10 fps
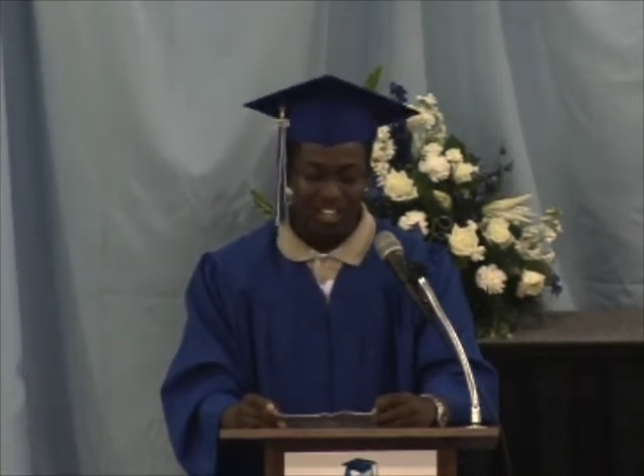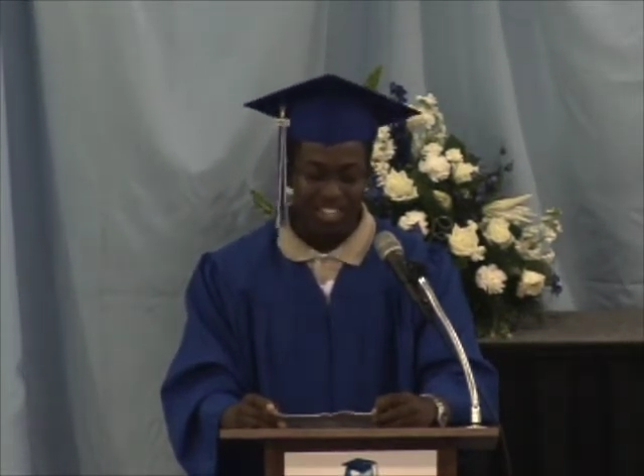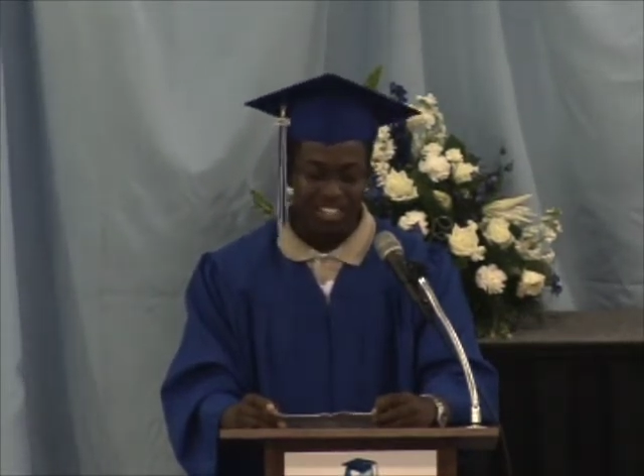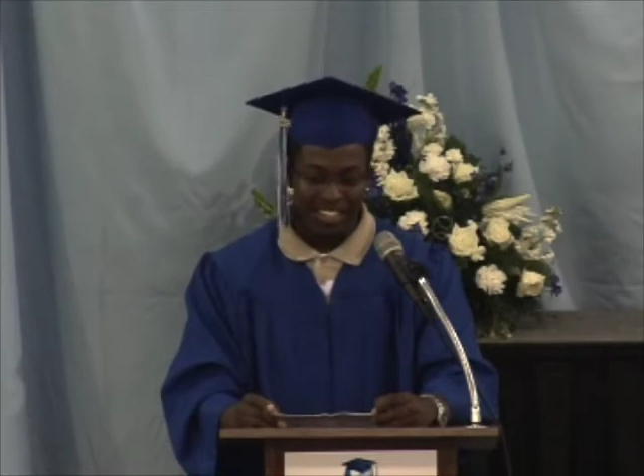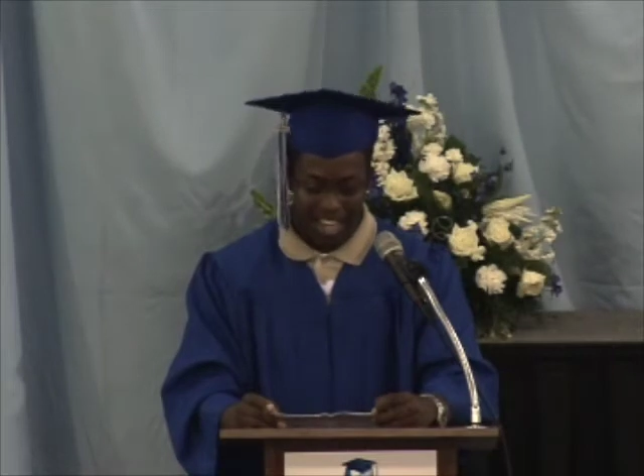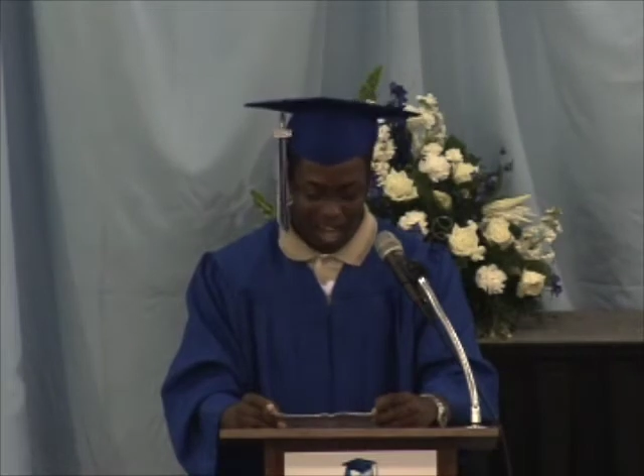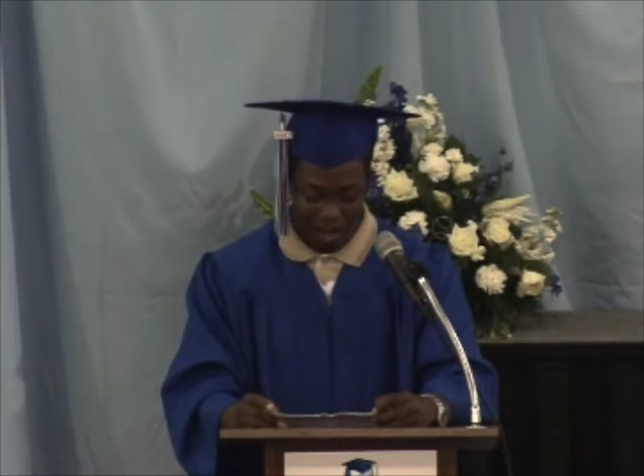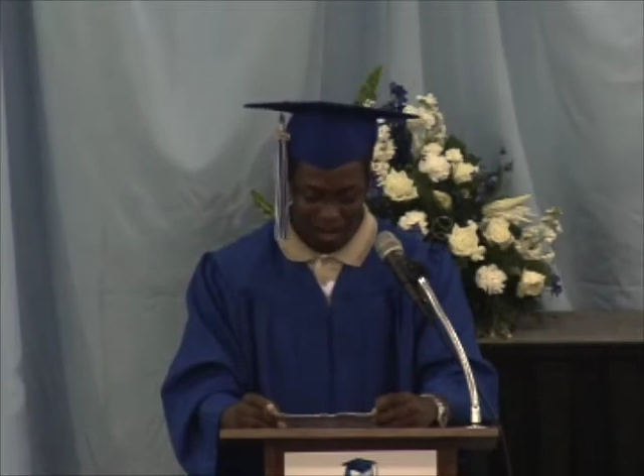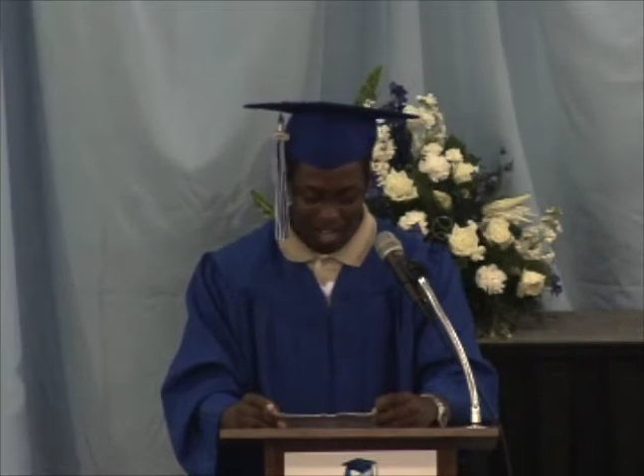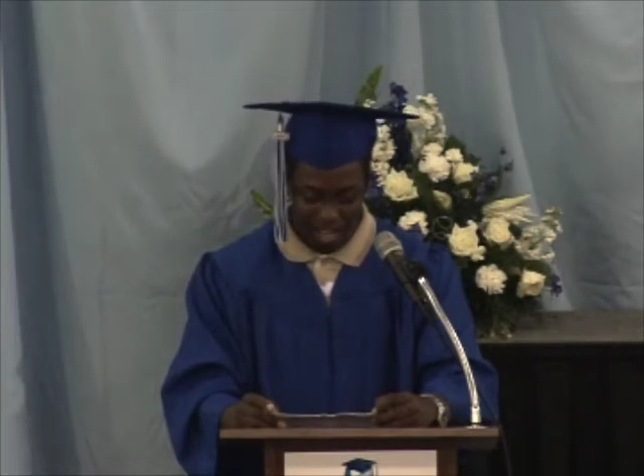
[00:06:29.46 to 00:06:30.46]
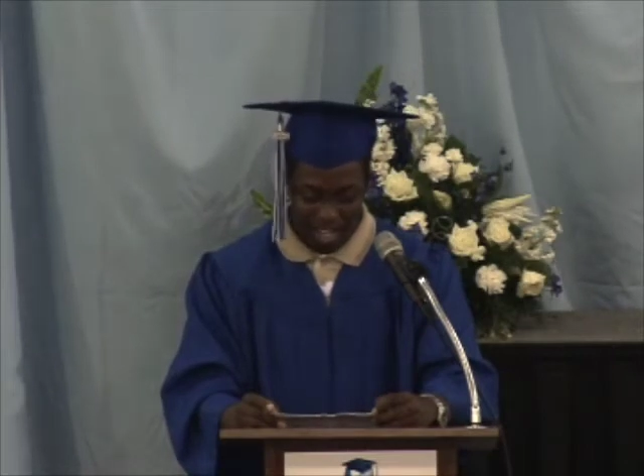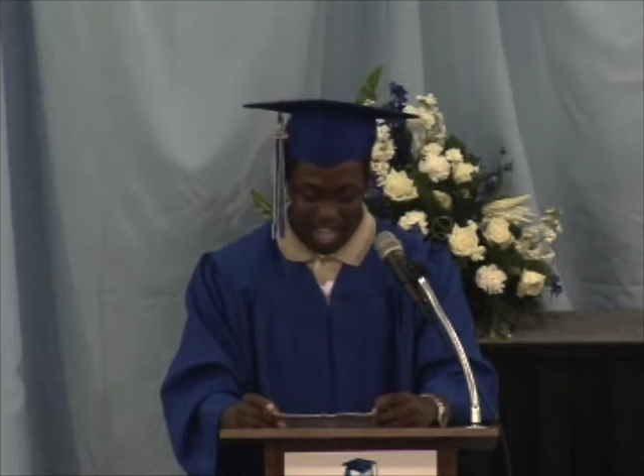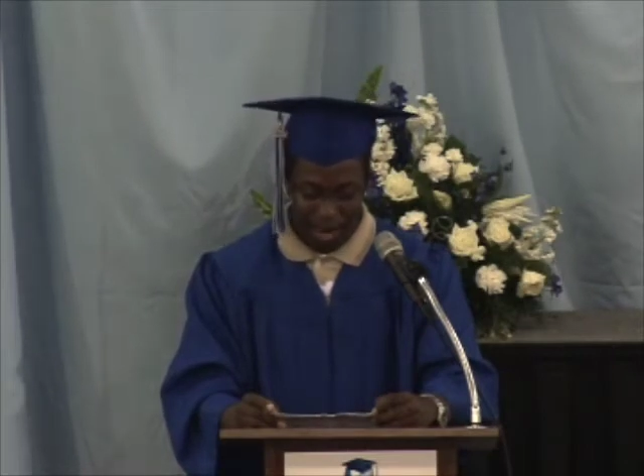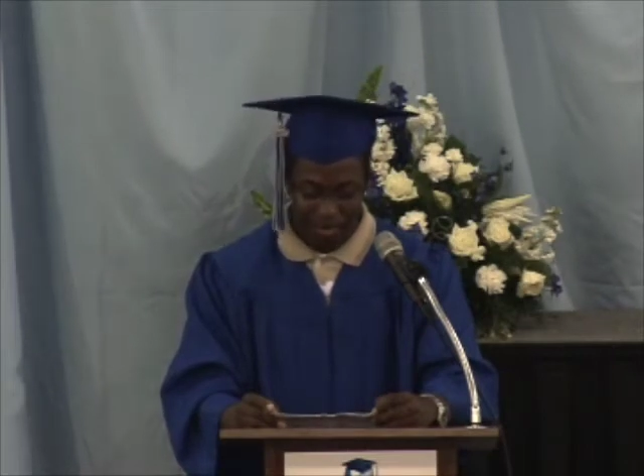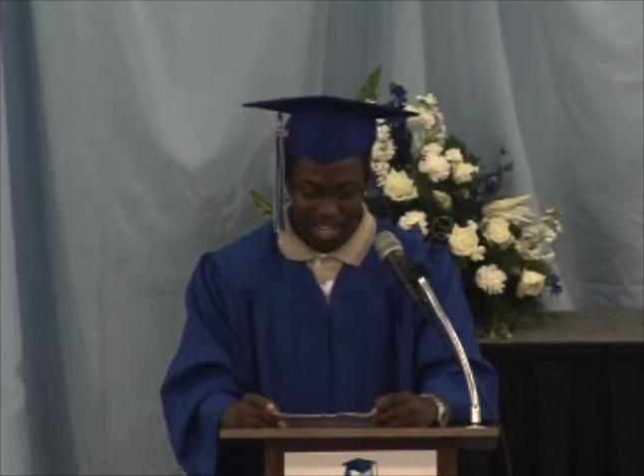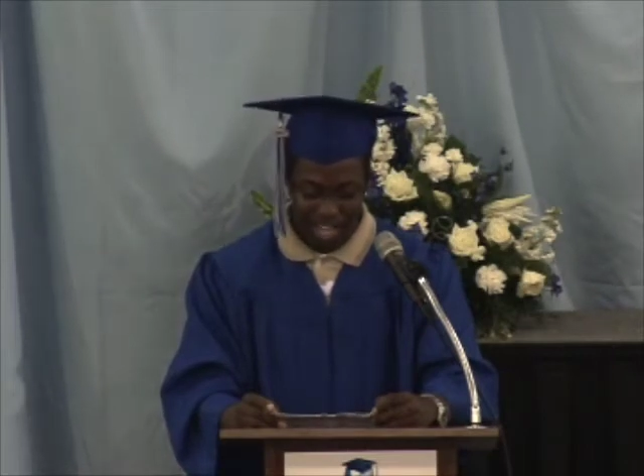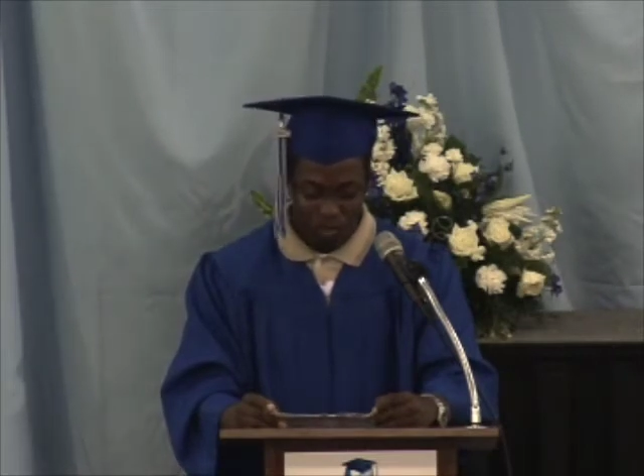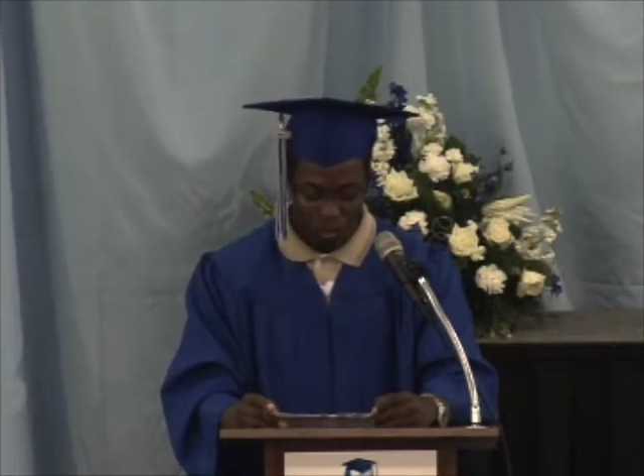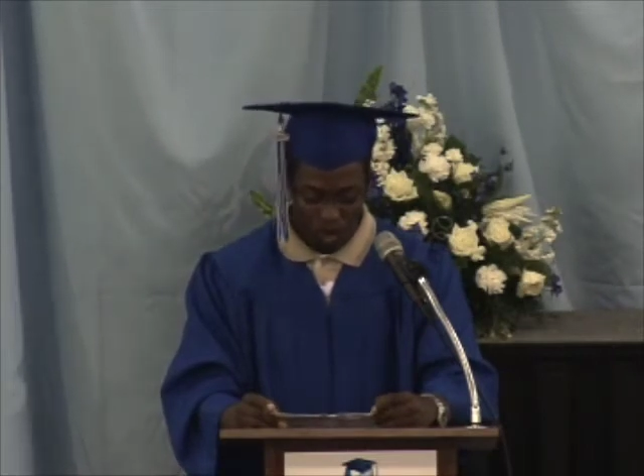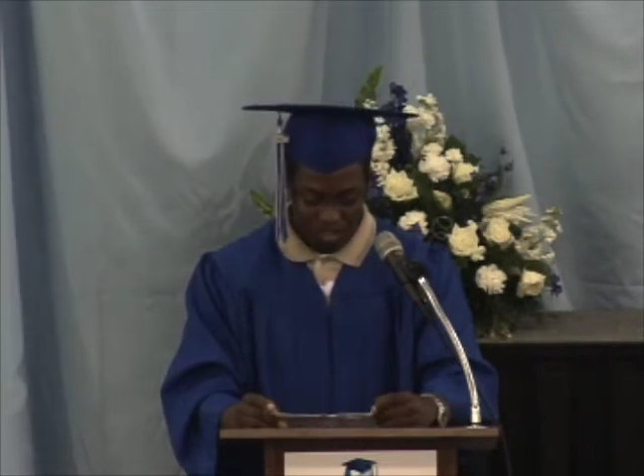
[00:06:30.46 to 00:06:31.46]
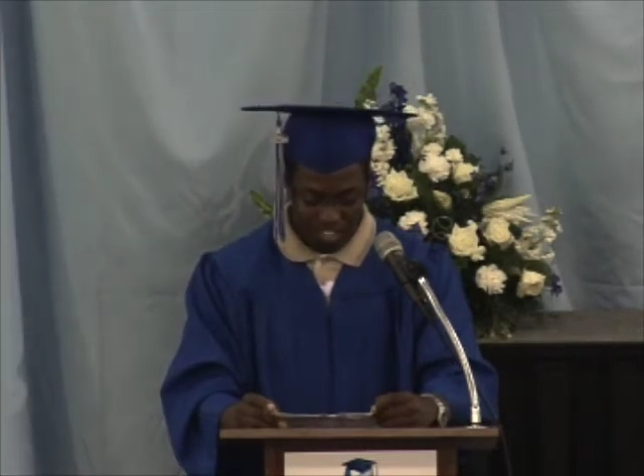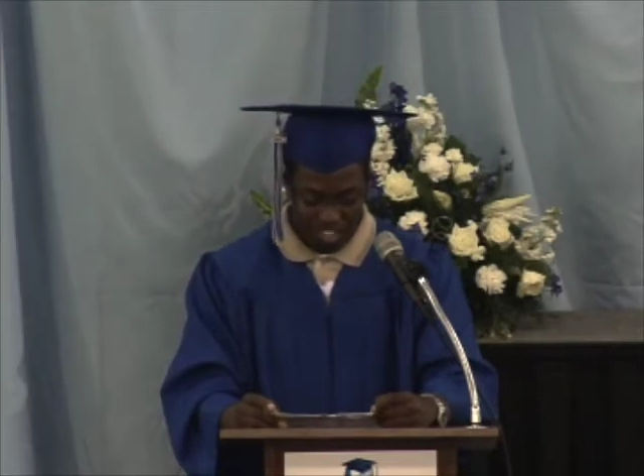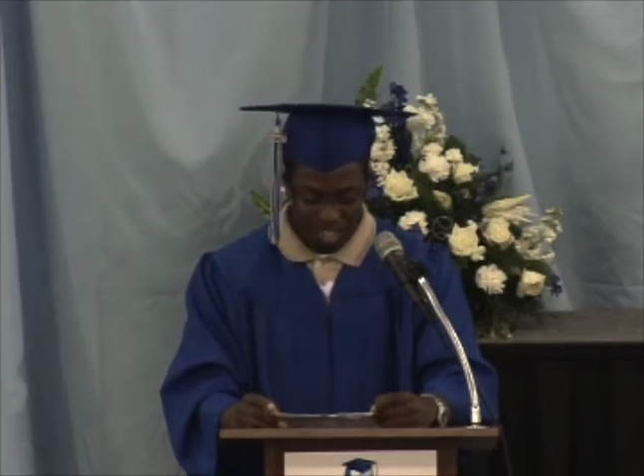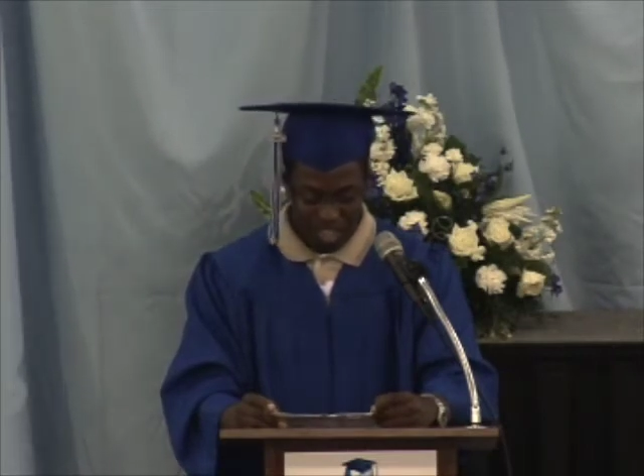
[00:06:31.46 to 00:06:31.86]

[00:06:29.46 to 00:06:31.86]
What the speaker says: that the town had been hit worse